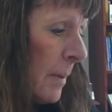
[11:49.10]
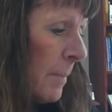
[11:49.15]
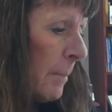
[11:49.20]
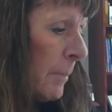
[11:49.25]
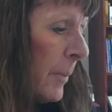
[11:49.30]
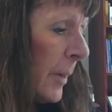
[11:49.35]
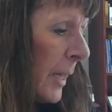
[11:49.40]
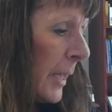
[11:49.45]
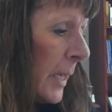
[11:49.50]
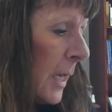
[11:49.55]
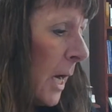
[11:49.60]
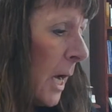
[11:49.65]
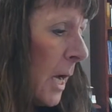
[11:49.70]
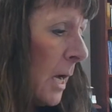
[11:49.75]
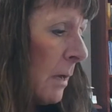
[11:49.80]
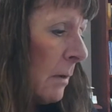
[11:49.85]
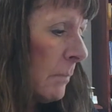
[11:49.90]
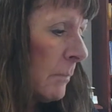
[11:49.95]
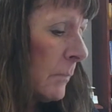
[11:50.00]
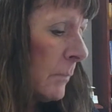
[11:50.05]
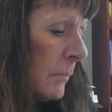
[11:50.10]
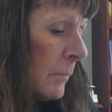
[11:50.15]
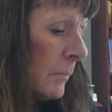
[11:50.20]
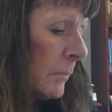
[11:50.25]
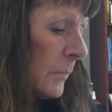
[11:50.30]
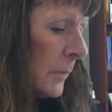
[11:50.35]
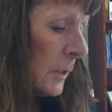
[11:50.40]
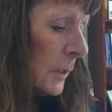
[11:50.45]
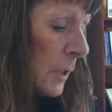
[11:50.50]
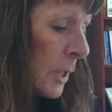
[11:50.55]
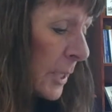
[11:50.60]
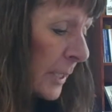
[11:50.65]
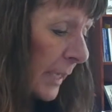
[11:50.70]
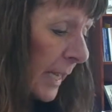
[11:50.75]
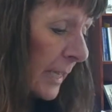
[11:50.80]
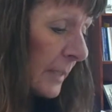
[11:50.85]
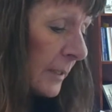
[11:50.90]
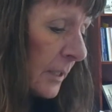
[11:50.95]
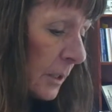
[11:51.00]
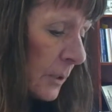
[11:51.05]
but look
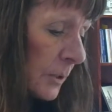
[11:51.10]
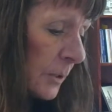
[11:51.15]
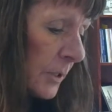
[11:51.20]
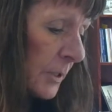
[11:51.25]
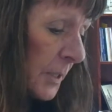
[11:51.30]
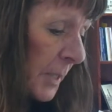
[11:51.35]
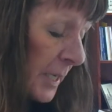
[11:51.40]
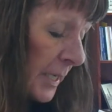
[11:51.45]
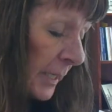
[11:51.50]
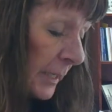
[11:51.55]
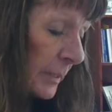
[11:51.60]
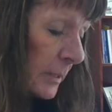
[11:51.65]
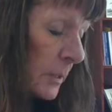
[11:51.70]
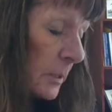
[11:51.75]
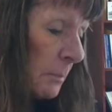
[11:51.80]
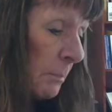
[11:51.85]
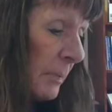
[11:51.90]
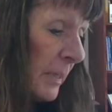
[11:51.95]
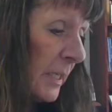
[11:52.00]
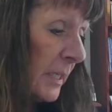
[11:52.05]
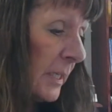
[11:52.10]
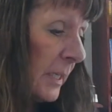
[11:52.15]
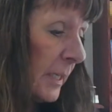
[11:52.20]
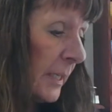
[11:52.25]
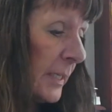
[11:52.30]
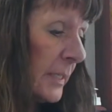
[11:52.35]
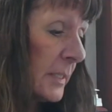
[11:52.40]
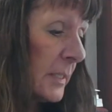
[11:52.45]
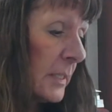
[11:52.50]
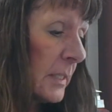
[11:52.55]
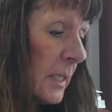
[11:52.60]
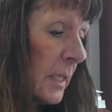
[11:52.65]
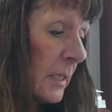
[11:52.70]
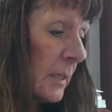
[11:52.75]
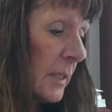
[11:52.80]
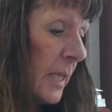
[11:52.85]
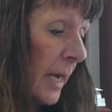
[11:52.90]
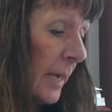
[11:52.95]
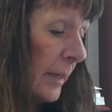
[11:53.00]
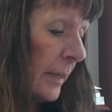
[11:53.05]
at those things, because
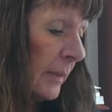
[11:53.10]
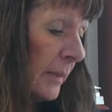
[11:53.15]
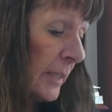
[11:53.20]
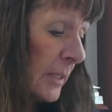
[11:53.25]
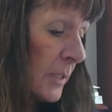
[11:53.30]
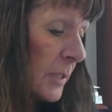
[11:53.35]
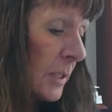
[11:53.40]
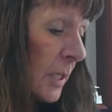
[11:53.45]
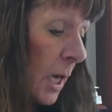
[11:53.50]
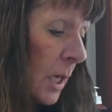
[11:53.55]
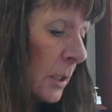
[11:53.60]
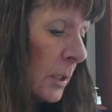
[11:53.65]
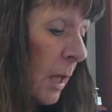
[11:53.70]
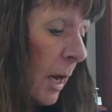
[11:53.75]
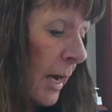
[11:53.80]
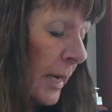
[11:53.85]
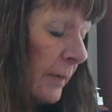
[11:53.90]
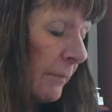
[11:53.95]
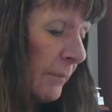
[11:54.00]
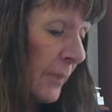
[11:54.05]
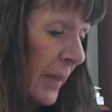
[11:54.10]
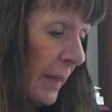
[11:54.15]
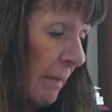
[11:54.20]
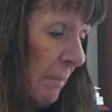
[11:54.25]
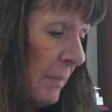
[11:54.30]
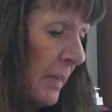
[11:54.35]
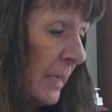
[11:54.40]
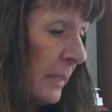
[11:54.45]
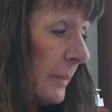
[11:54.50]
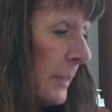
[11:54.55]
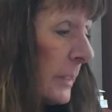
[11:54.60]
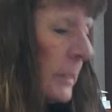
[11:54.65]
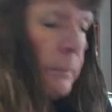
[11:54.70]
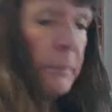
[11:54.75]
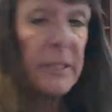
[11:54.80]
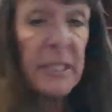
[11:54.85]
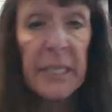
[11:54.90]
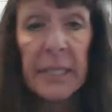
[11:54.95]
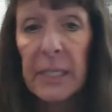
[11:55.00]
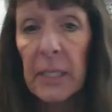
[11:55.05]
there's a lot of them in this
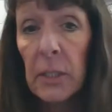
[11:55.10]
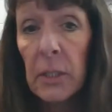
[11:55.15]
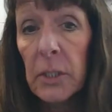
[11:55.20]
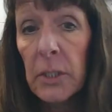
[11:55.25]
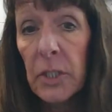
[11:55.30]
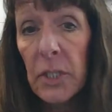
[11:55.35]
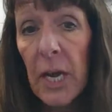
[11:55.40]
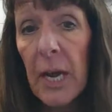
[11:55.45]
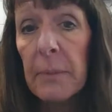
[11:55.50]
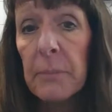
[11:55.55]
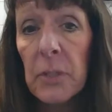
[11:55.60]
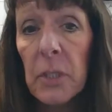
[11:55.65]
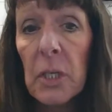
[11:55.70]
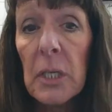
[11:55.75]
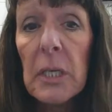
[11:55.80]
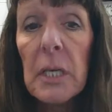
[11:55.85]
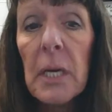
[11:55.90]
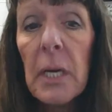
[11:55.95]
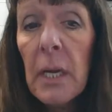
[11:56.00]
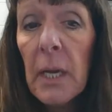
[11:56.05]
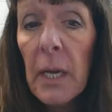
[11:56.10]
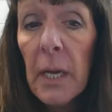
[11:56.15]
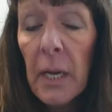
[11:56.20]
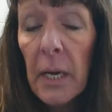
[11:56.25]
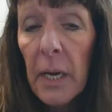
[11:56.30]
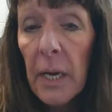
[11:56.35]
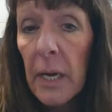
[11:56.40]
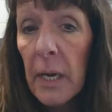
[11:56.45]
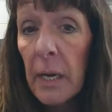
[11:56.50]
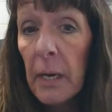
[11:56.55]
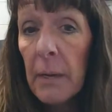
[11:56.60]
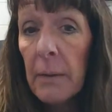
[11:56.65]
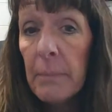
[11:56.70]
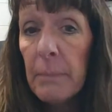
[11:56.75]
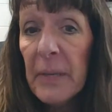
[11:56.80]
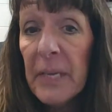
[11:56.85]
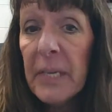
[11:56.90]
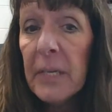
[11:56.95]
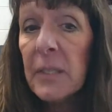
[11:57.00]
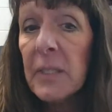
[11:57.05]
particular chapter,
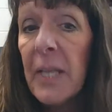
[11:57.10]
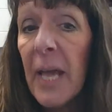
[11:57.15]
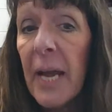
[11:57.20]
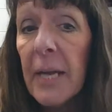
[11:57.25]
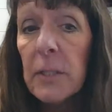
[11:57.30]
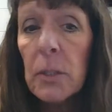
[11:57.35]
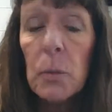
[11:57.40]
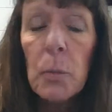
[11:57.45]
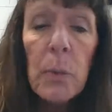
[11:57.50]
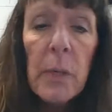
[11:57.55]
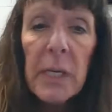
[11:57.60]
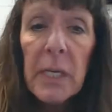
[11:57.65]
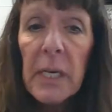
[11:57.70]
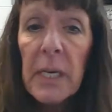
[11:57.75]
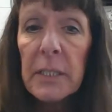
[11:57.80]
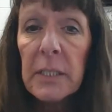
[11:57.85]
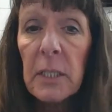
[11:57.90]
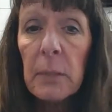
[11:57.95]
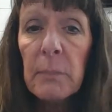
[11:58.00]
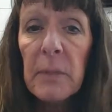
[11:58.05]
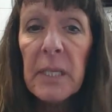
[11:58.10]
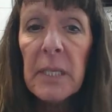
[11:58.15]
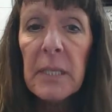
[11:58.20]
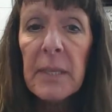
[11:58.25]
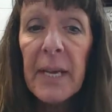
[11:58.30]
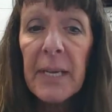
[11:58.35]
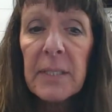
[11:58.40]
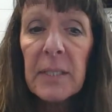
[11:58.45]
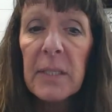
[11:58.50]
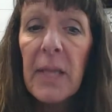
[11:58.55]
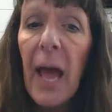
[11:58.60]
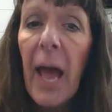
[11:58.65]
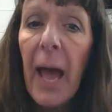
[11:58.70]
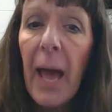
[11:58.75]
because that's where, to me, that's the